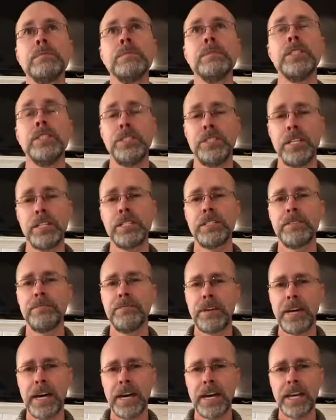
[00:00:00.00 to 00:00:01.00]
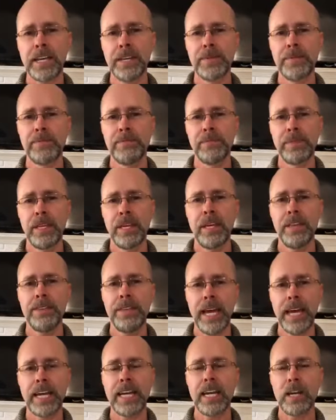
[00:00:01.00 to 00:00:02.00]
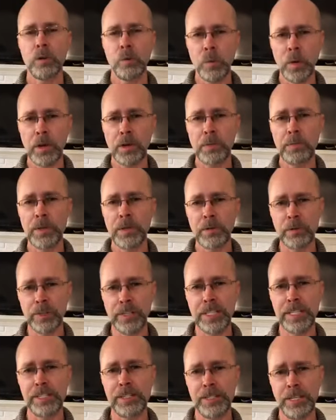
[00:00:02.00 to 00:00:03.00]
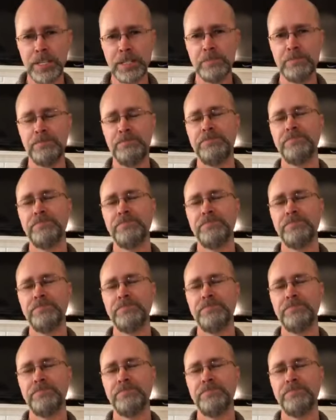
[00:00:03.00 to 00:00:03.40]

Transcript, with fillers: to justify that kind of wealth being released to him.